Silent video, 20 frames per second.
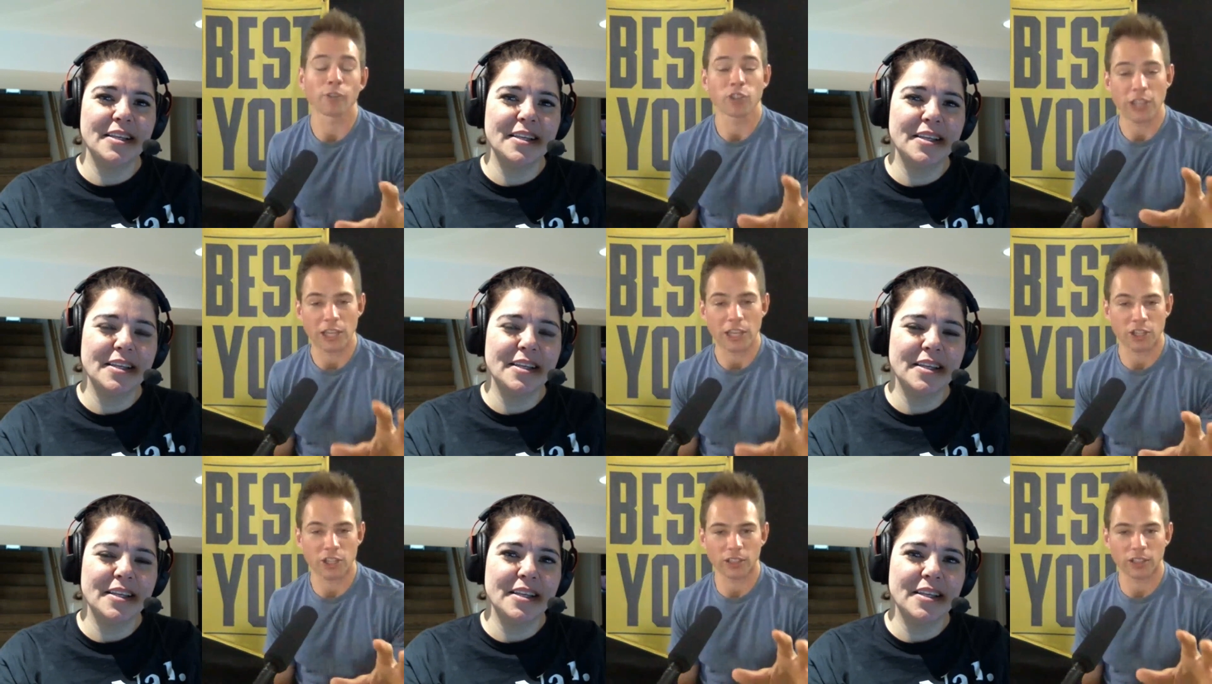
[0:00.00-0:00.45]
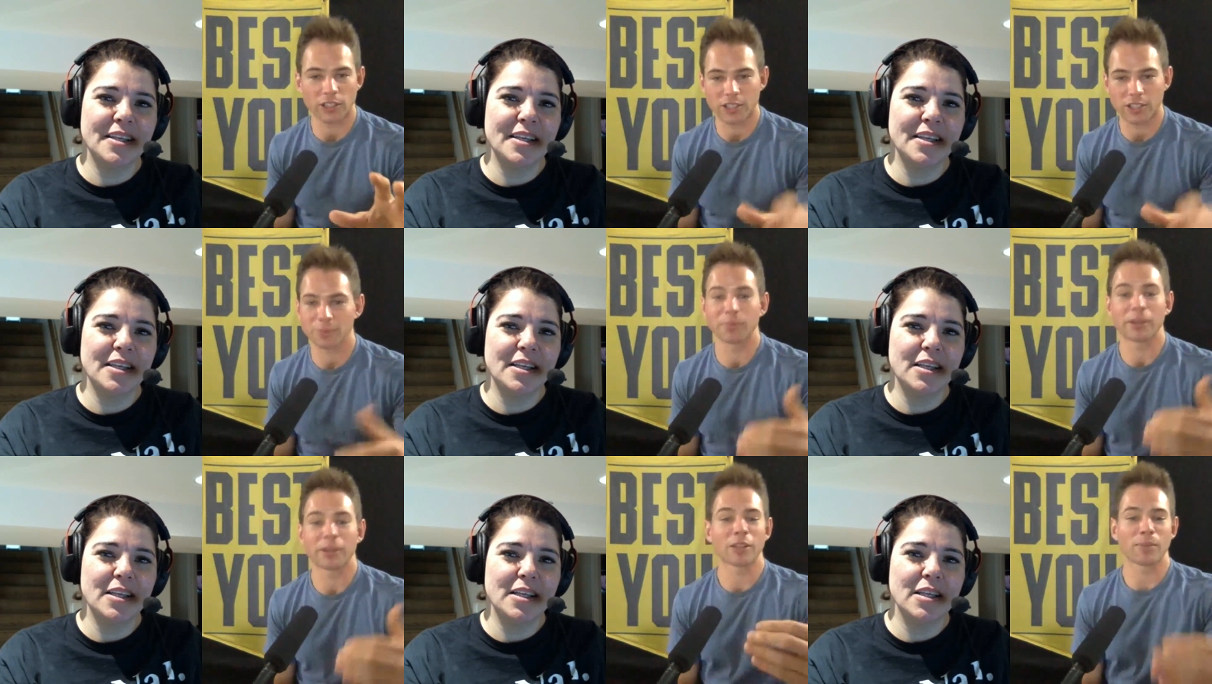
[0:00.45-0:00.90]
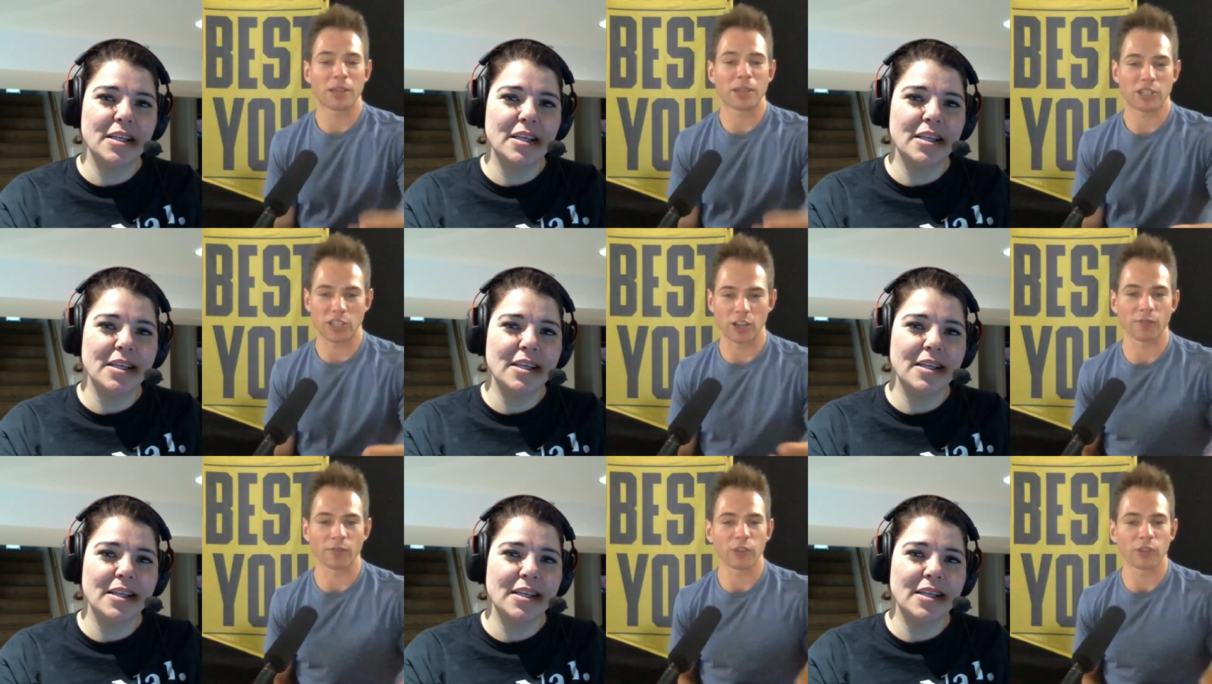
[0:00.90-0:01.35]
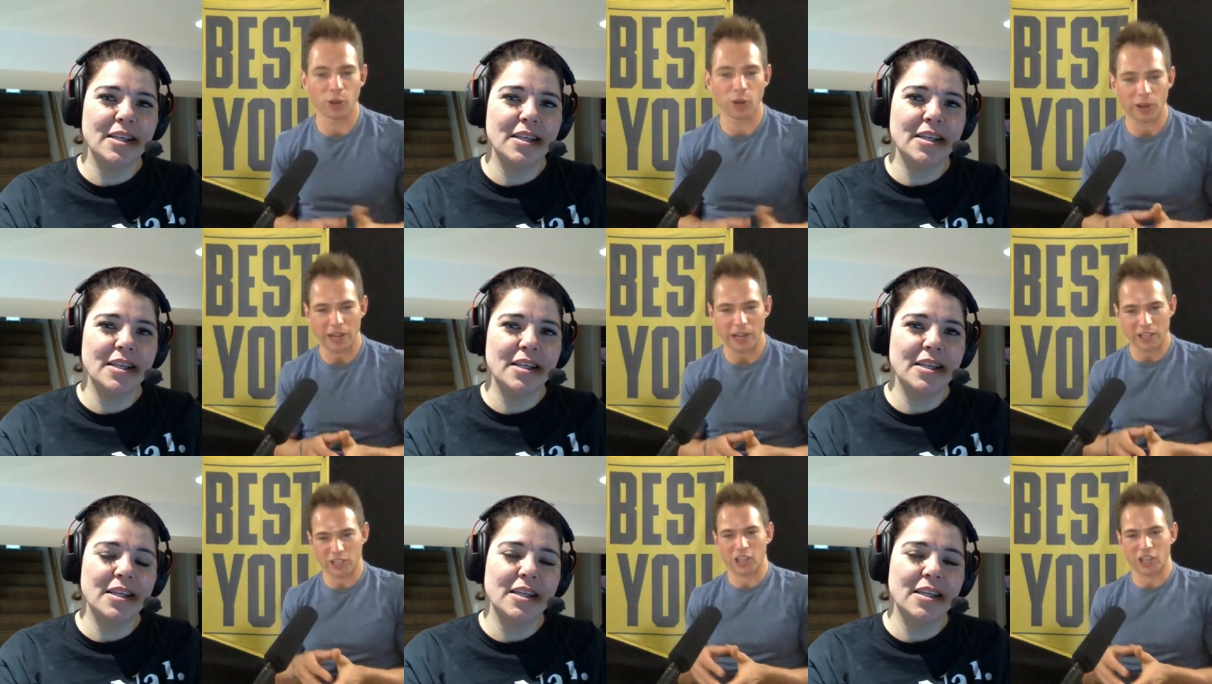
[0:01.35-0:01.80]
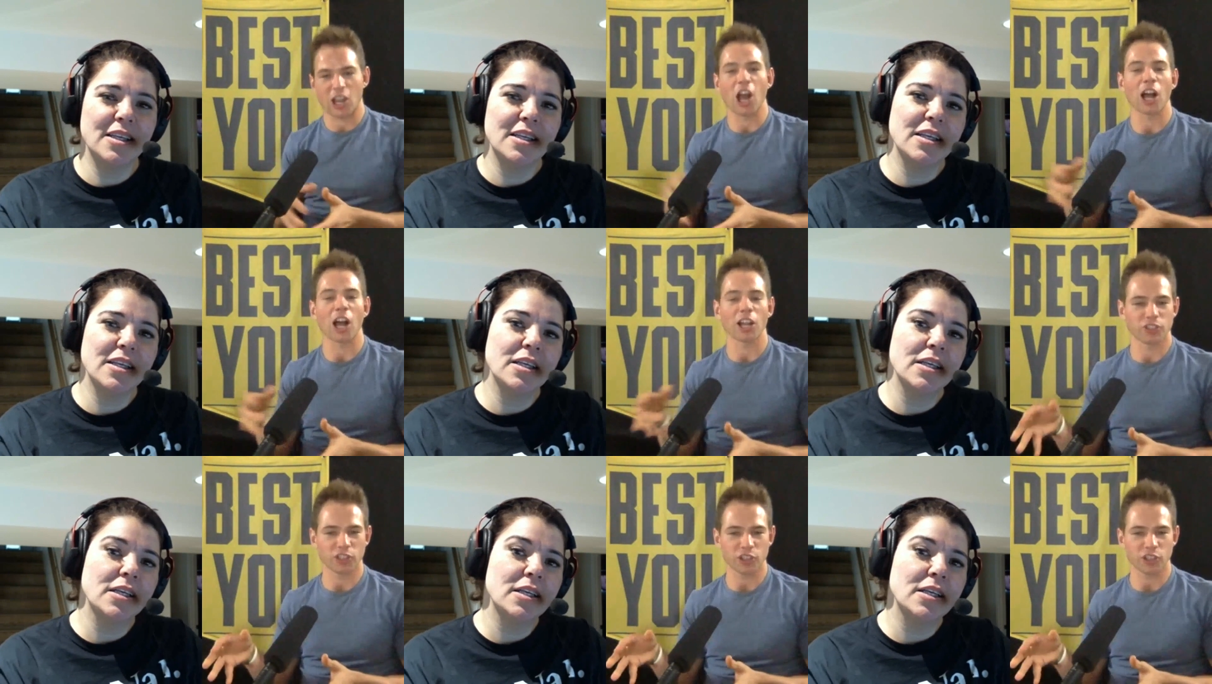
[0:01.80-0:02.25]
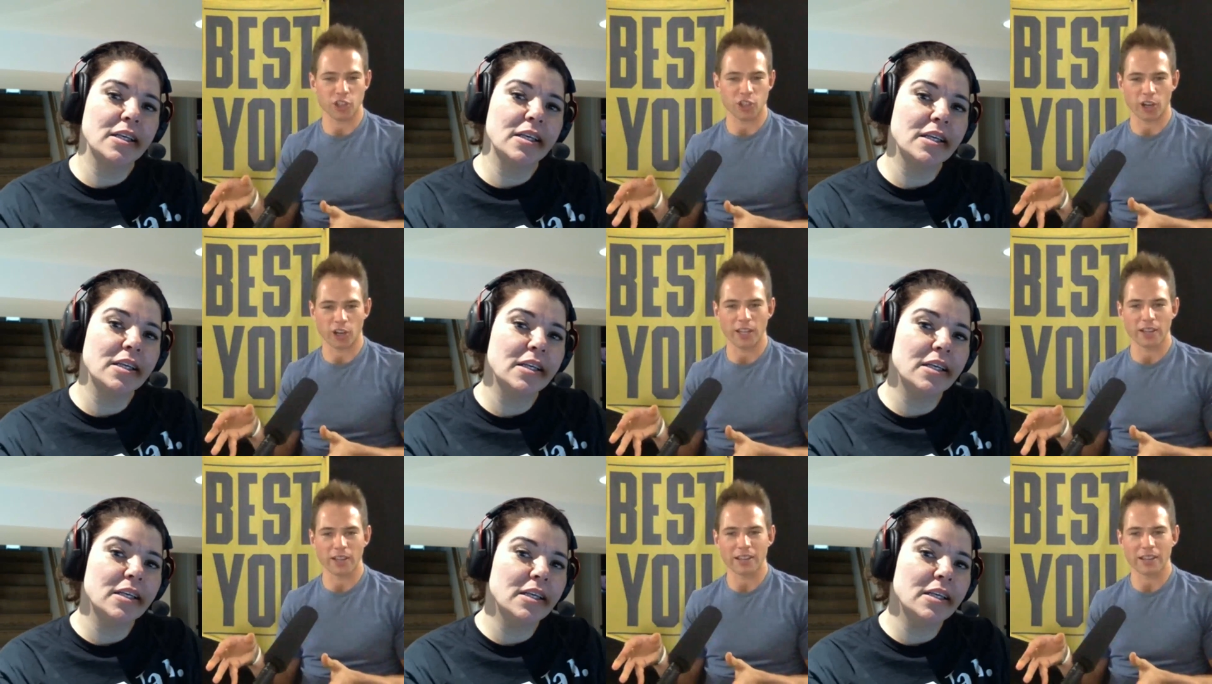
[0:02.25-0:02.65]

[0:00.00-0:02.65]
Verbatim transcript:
Speaker 1: conversationalist and being the best interviewer is a constant